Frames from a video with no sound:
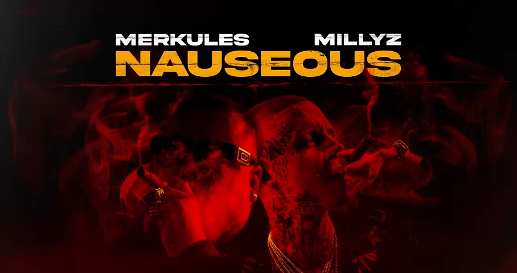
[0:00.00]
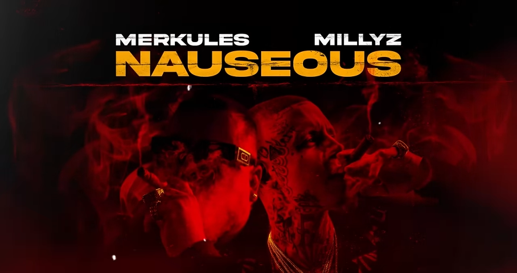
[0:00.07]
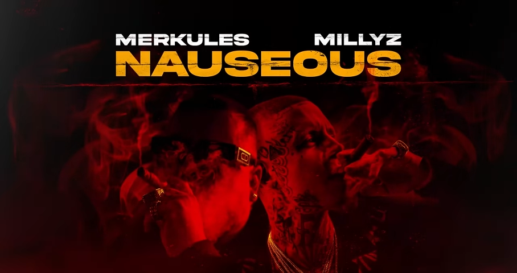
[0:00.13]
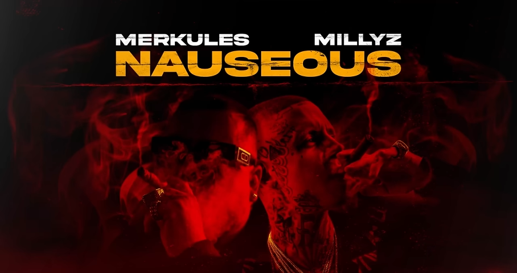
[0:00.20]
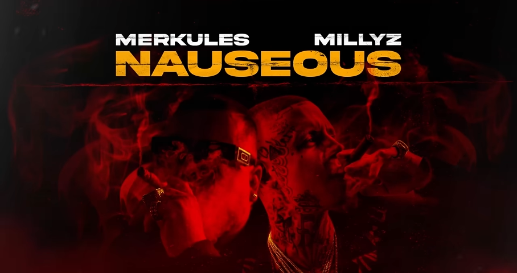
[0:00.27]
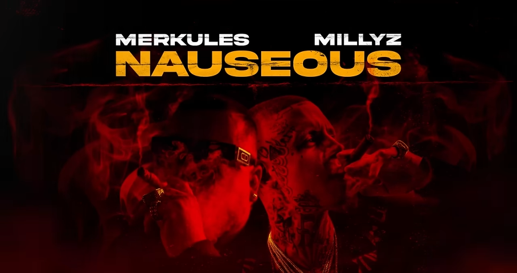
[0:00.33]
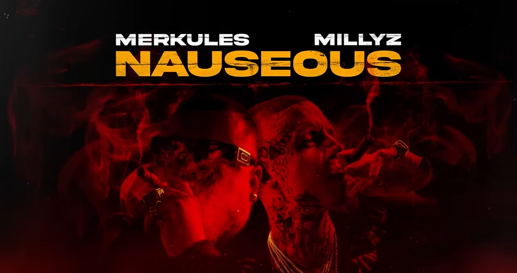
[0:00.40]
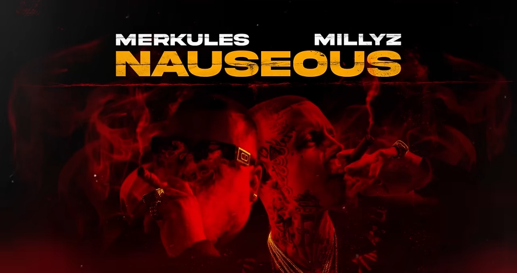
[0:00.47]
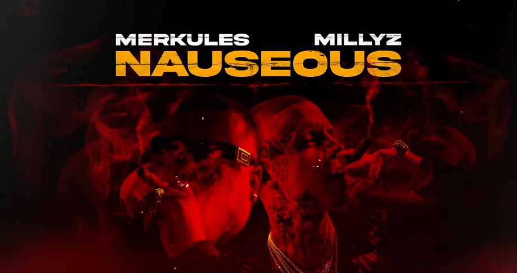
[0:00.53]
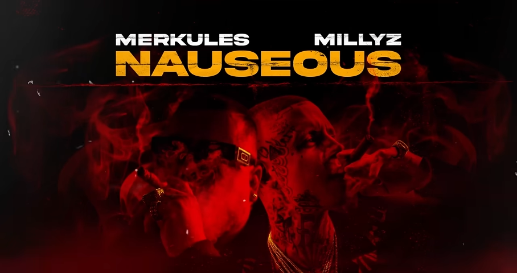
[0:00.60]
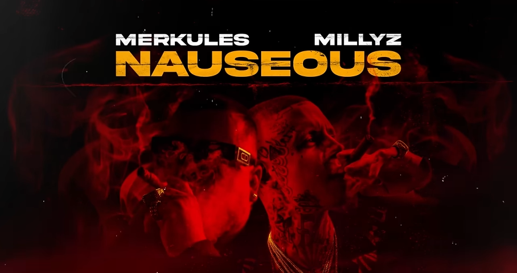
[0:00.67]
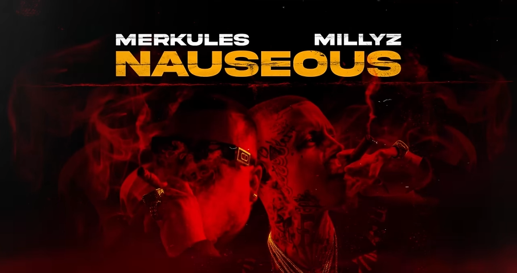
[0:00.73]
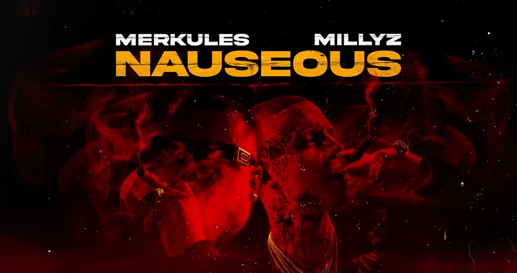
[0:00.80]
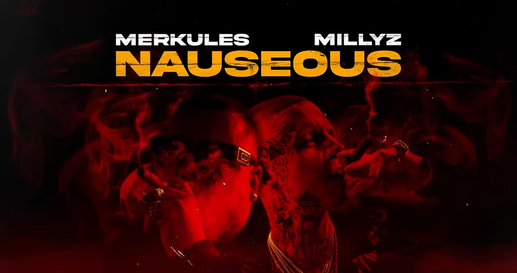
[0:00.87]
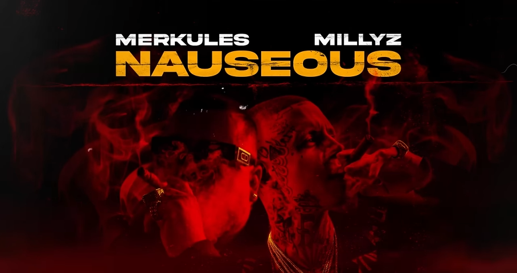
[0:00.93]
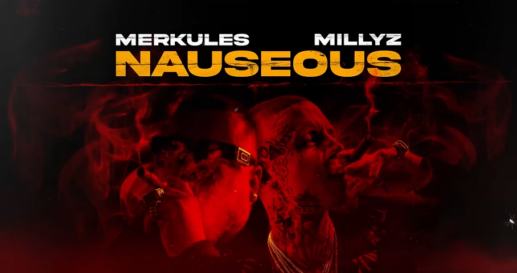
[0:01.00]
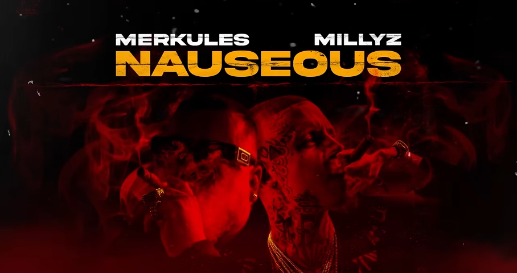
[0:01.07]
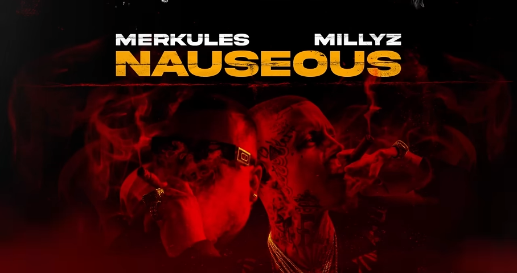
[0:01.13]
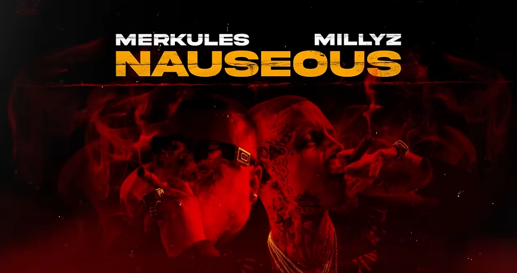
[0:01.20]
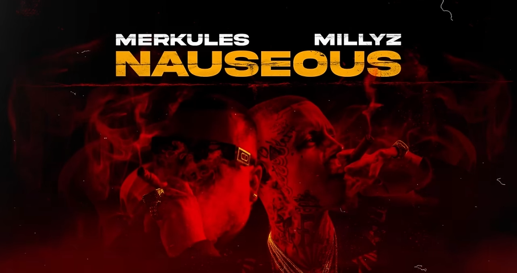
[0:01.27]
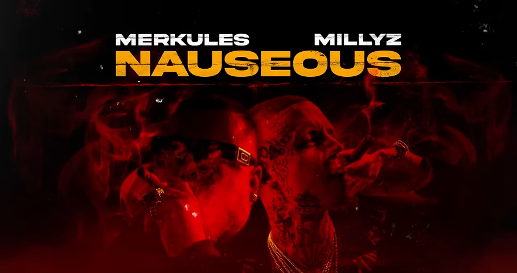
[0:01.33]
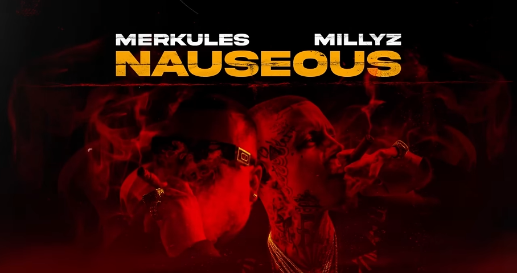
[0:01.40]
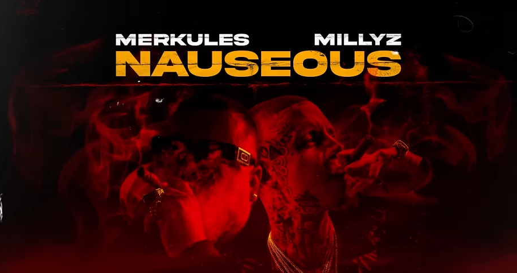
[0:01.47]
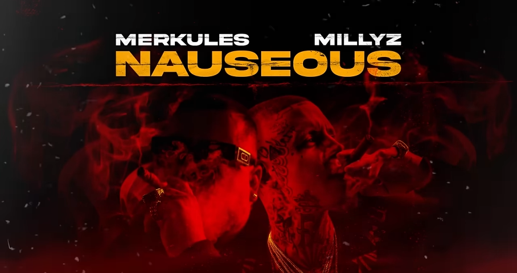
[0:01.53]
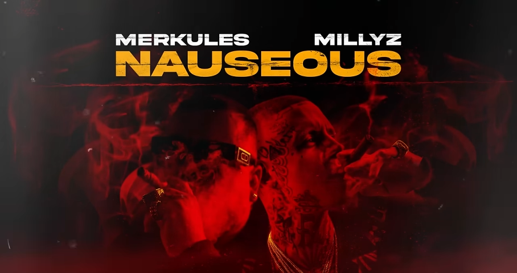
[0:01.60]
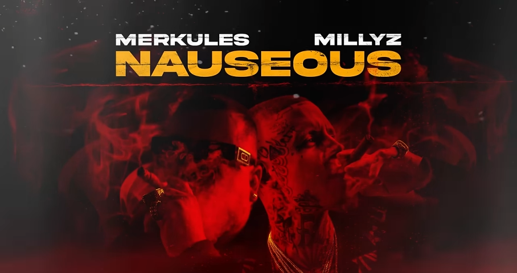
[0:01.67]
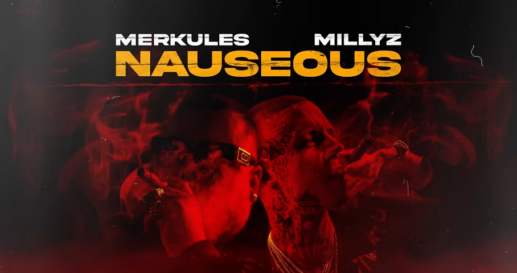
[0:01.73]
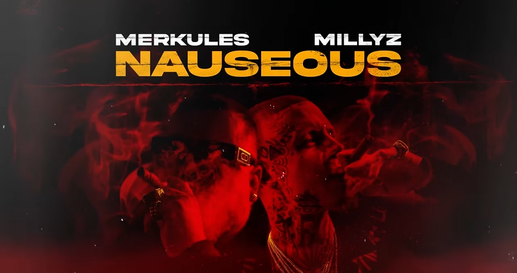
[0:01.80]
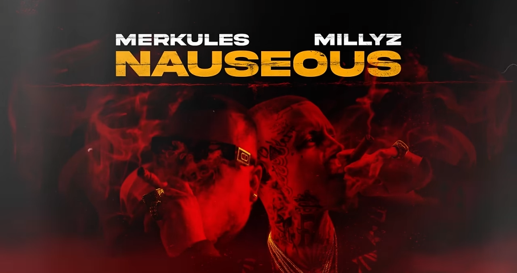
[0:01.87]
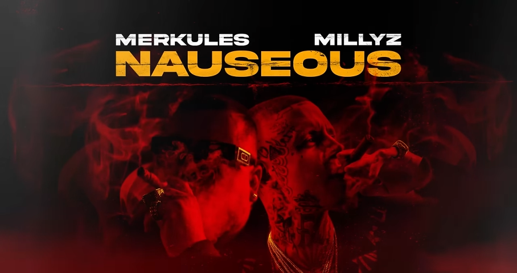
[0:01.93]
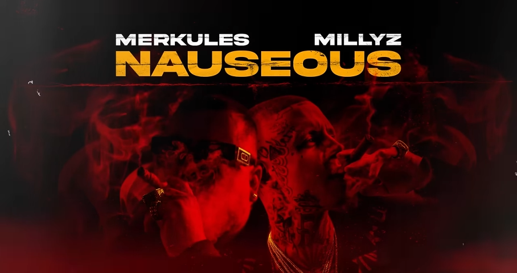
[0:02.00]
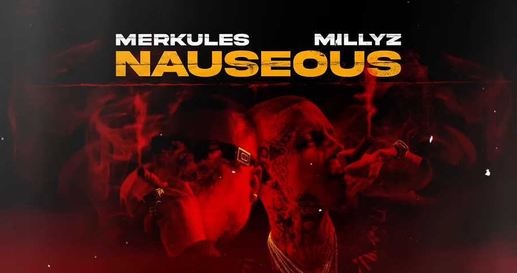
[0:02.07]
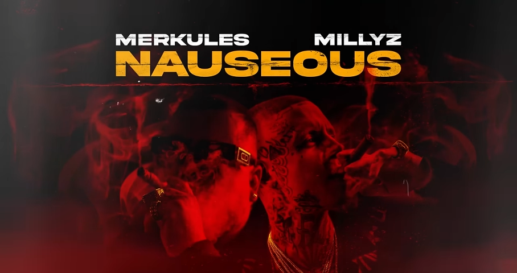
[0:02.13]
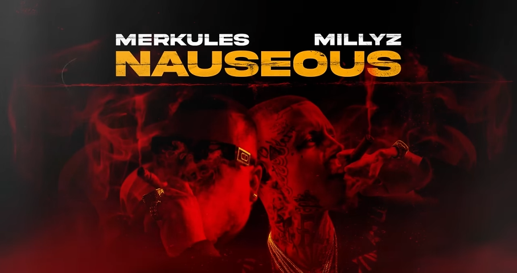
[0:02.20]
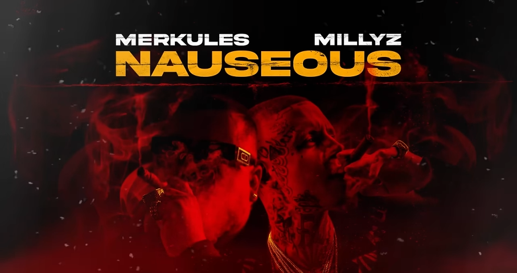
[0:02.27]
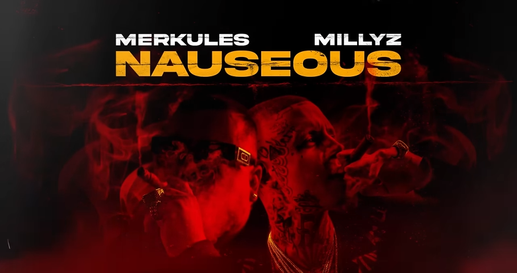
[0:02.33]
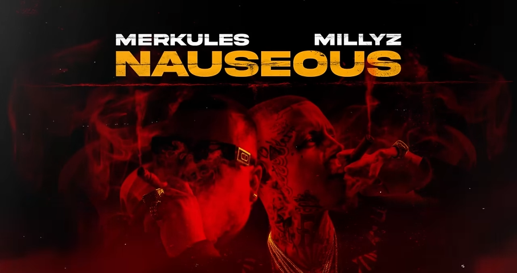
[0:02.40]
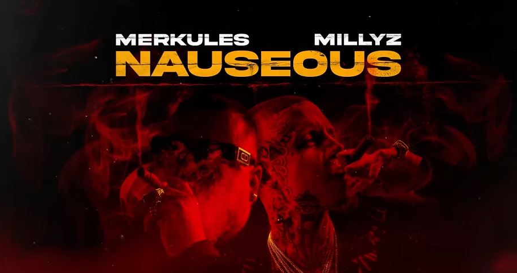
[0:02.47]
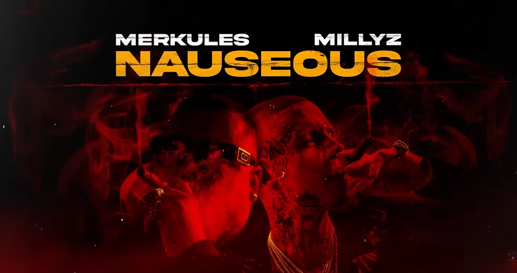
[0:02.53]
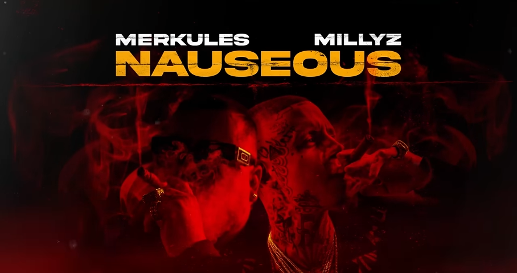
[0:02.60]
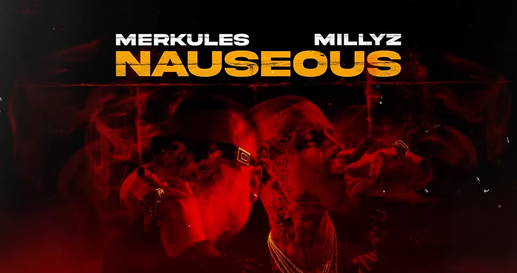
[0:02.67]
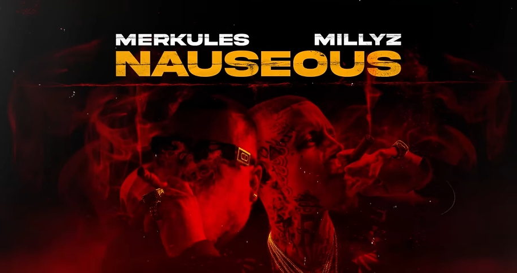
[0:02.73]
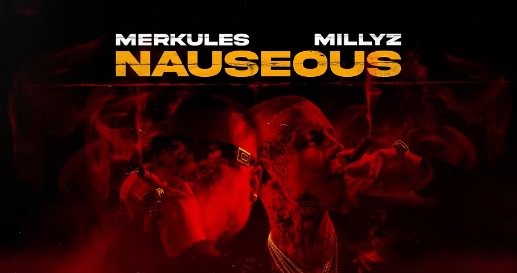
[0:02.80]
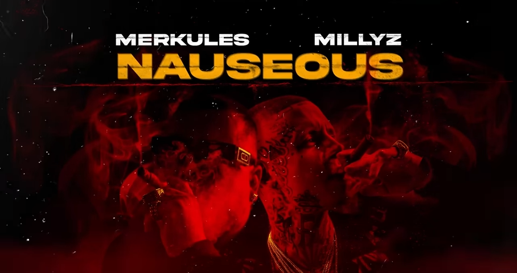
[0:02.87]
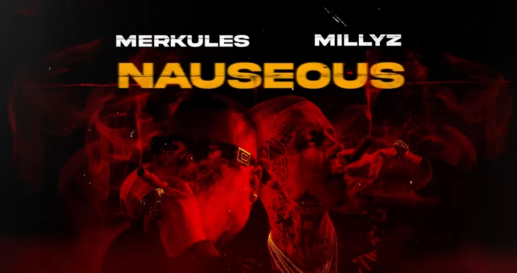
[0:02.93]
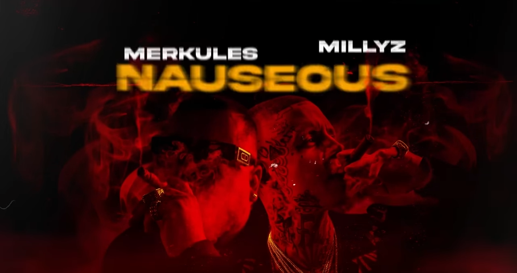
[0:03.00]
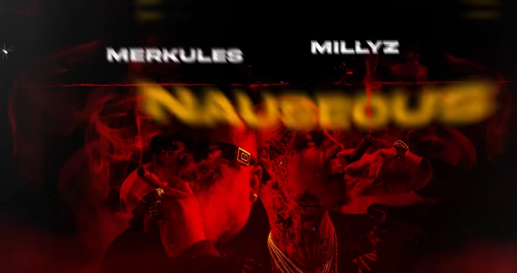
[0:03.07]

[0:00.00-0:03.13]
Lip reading: No face is visible, so there are no lips to read.